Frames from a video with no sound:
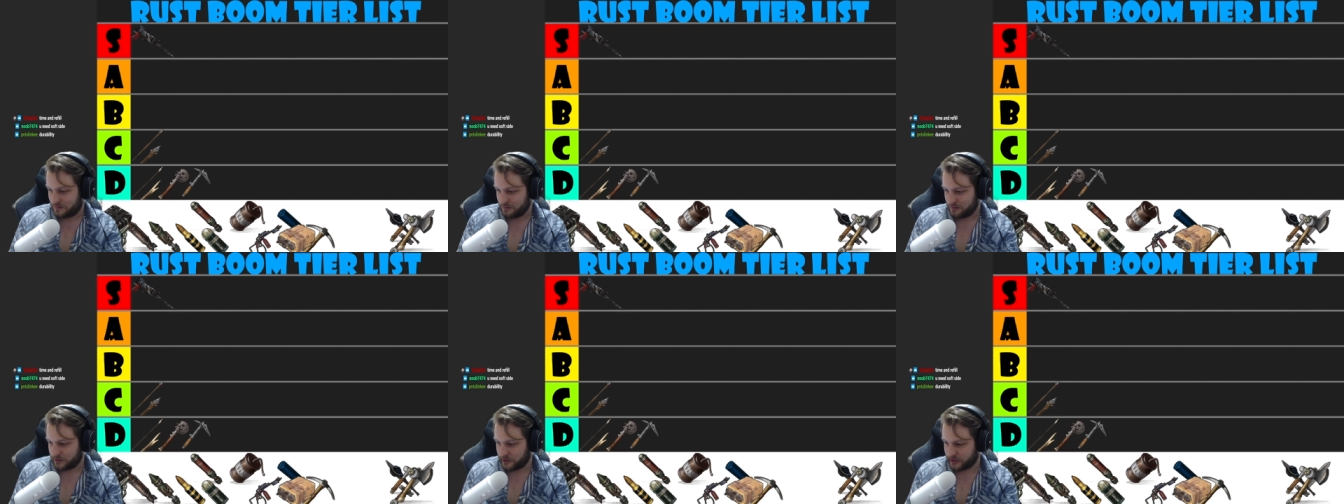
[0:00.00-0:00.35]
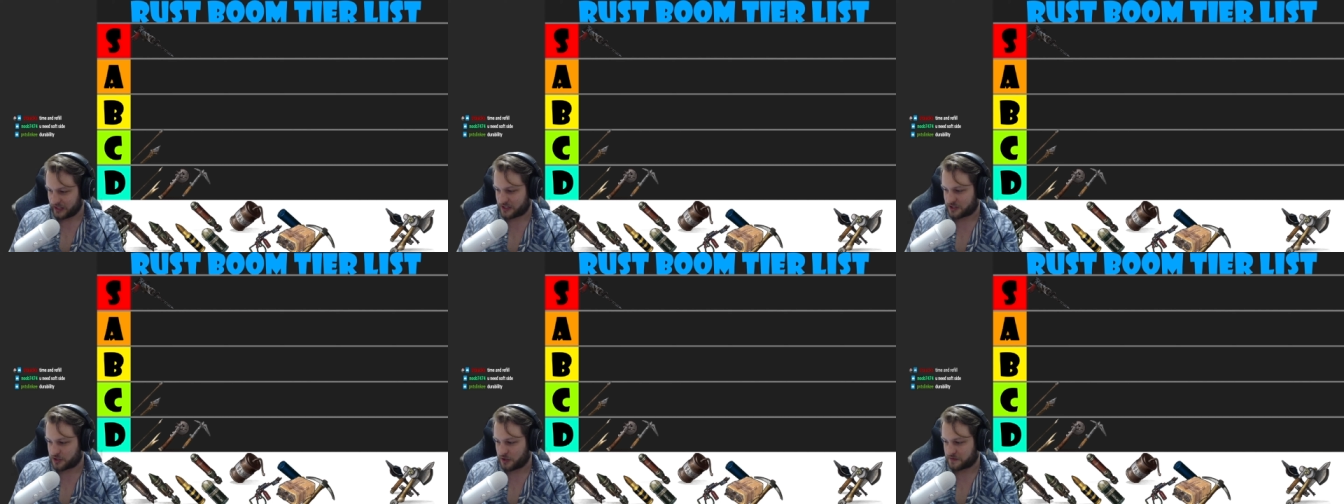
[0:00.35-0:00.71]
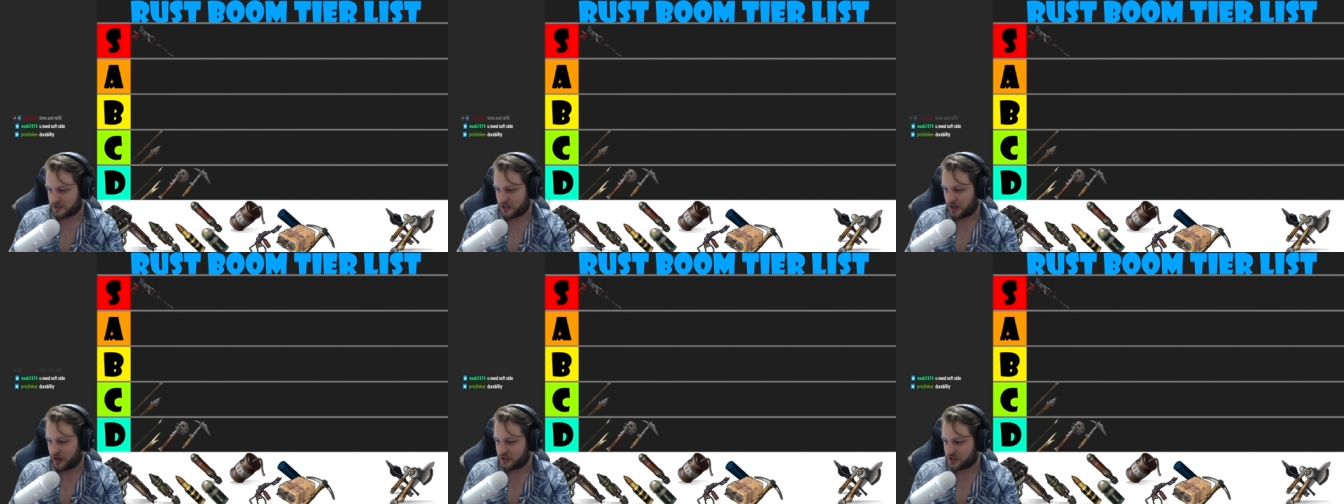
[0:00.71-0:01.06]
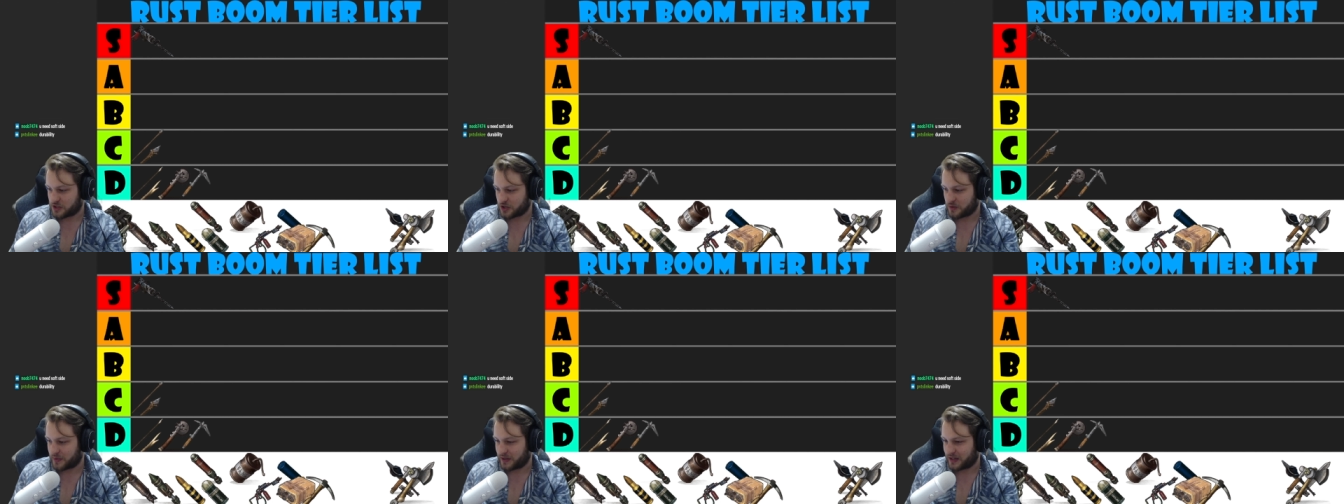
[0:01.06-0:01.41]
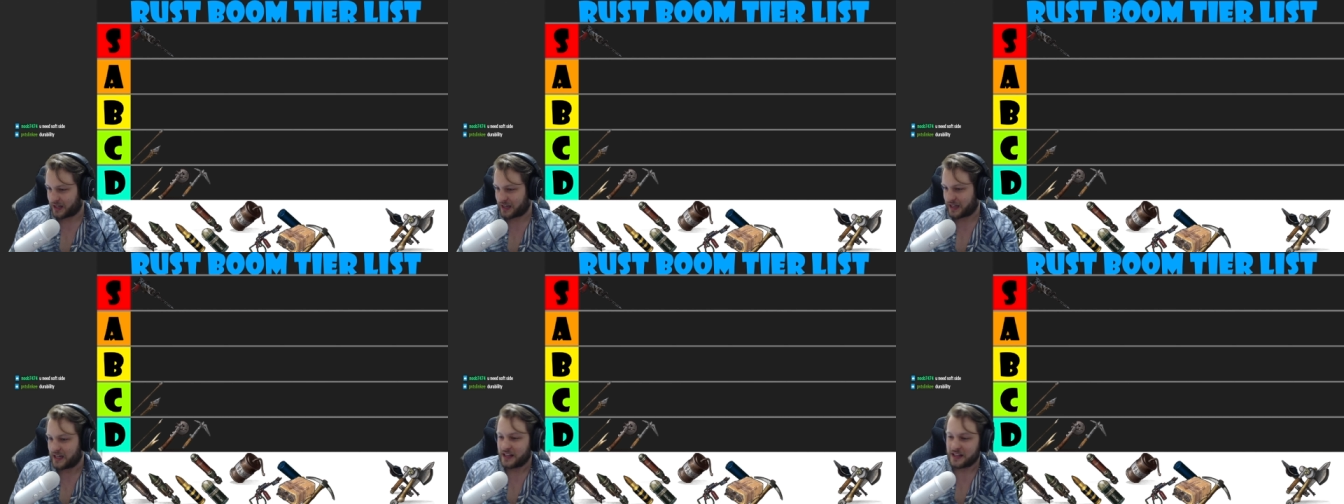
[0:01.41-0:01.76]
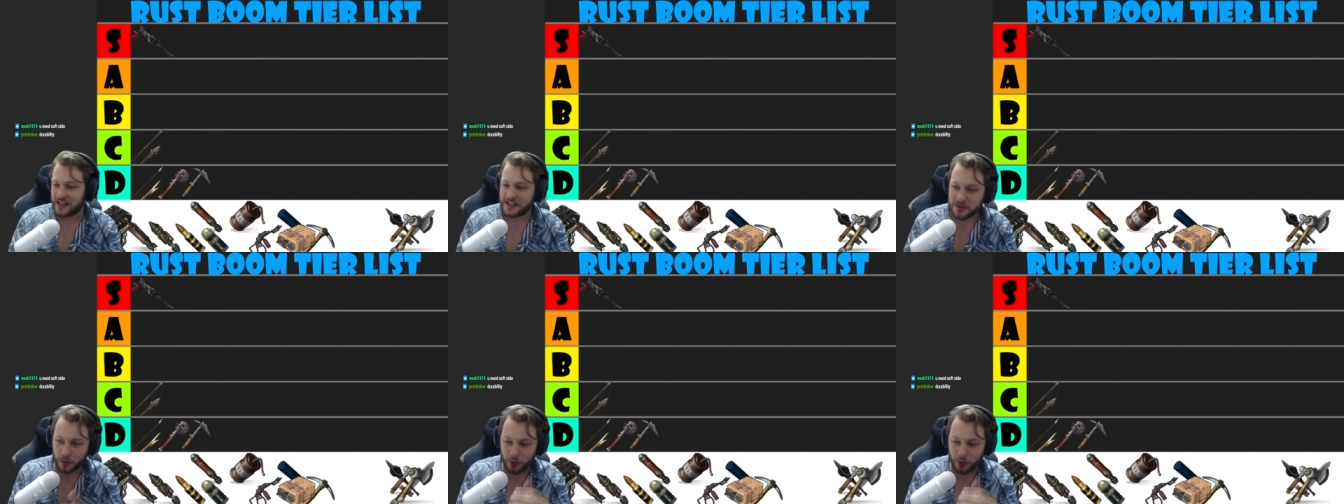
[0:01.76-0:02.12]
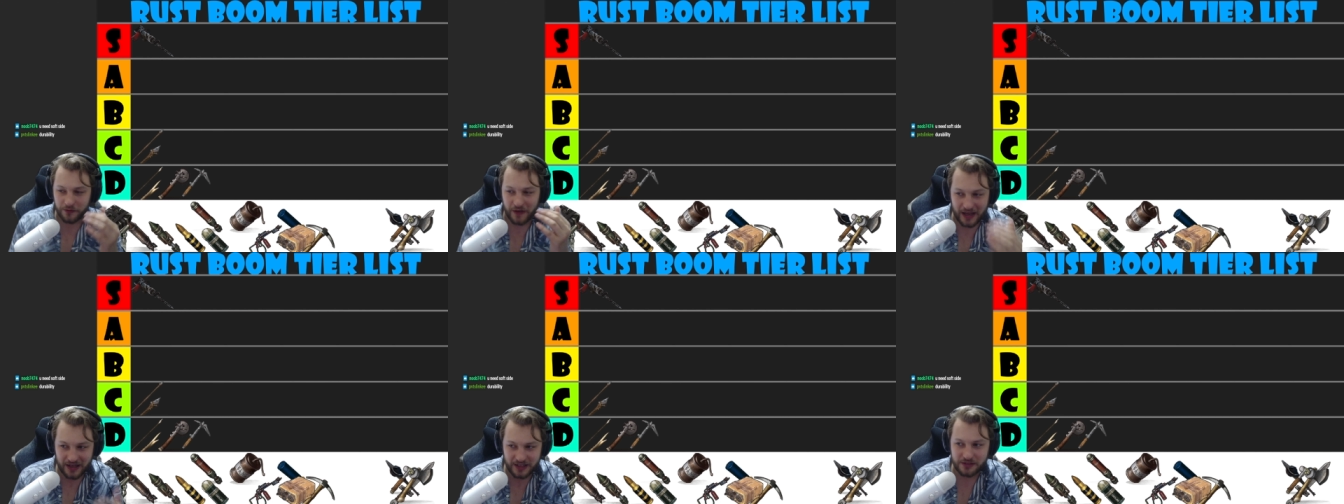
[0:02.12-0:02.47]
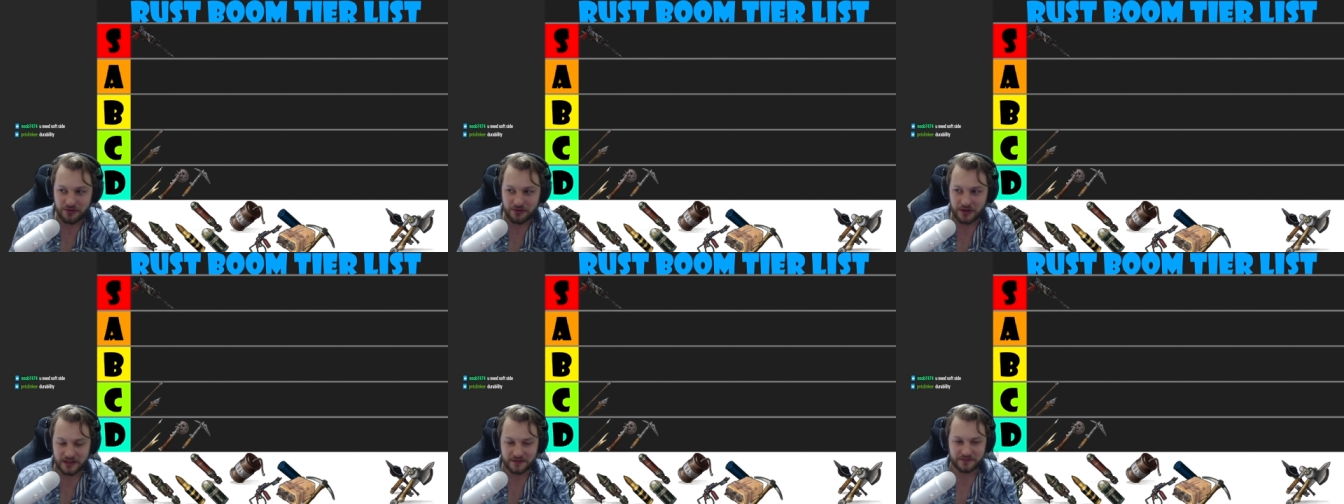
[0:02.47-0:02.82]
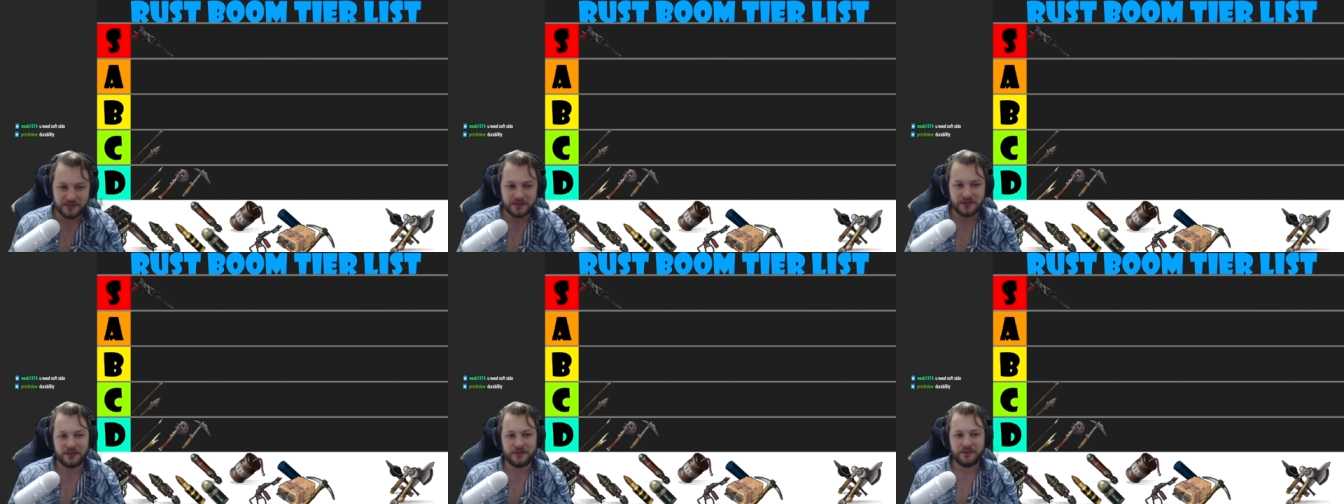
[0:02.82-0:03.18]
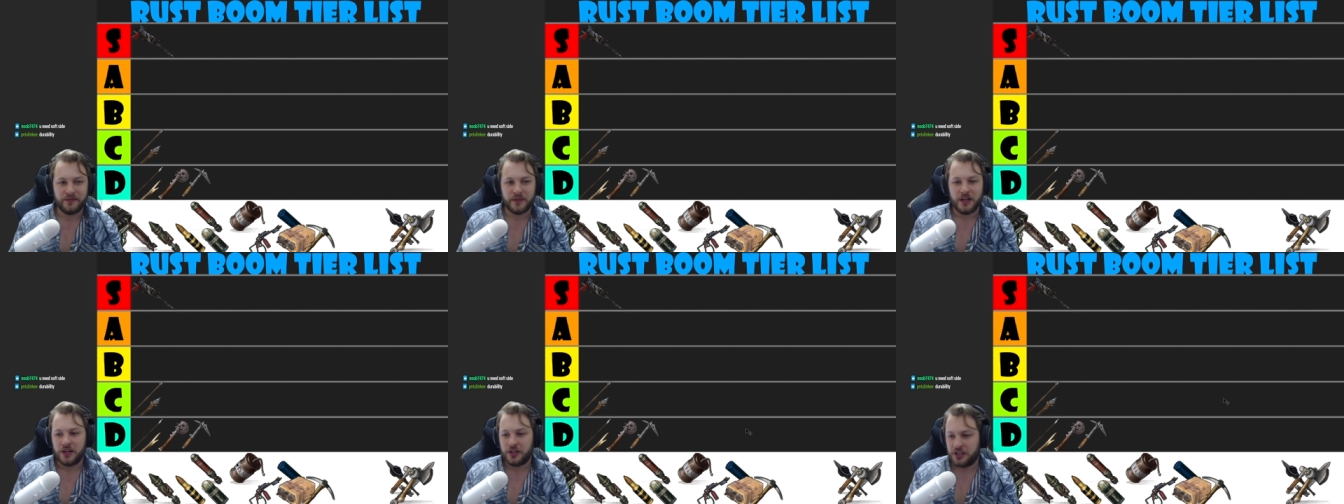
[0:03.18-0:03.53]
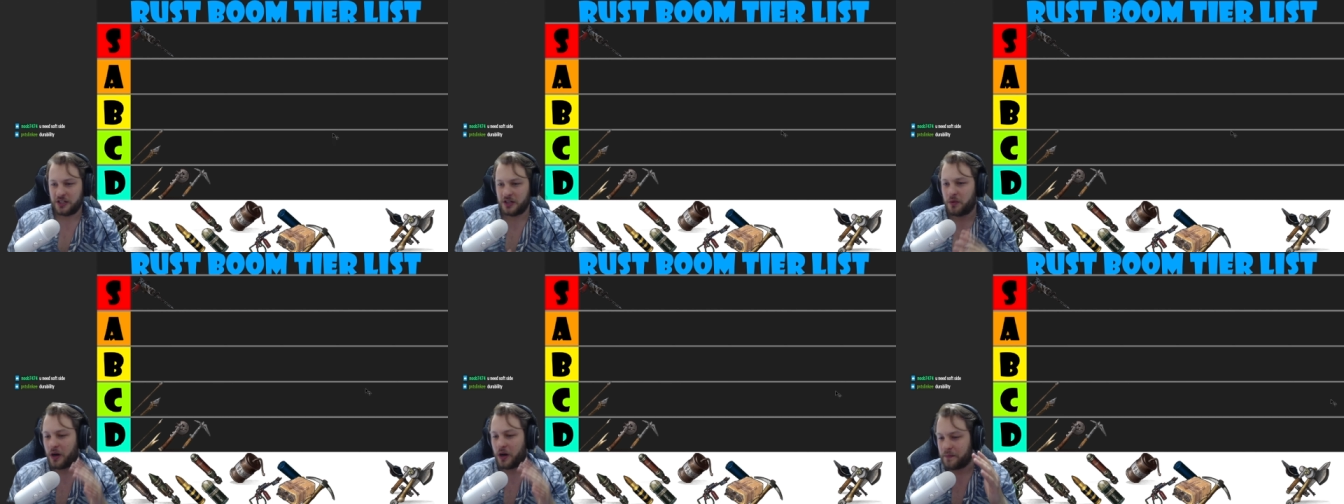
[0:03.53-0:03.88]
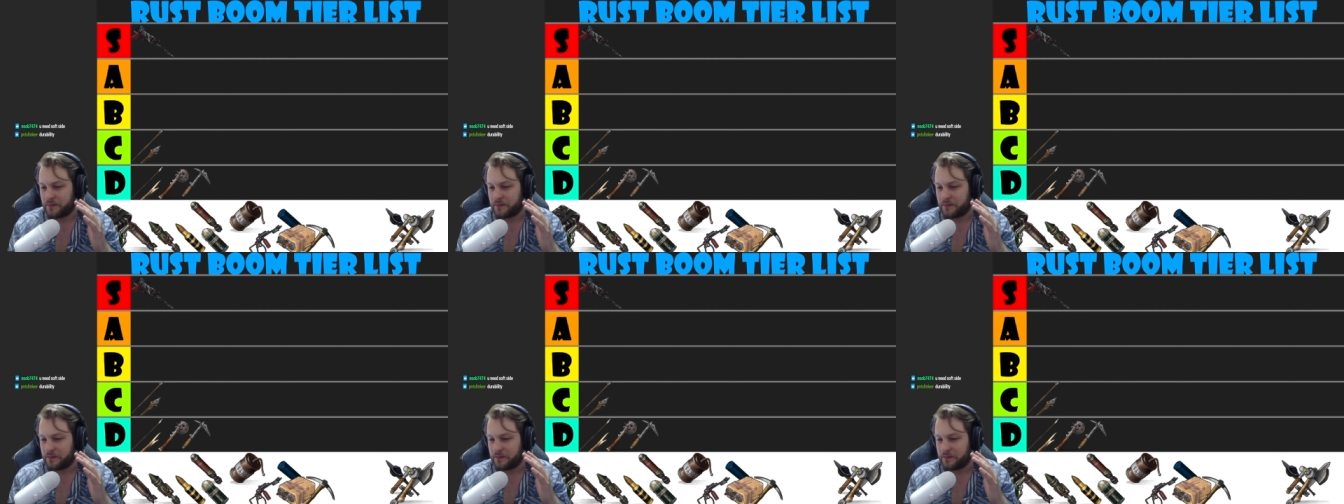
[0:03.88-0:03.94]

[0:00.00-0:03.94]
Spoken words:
You need soft side, durability. These are all valid You know what?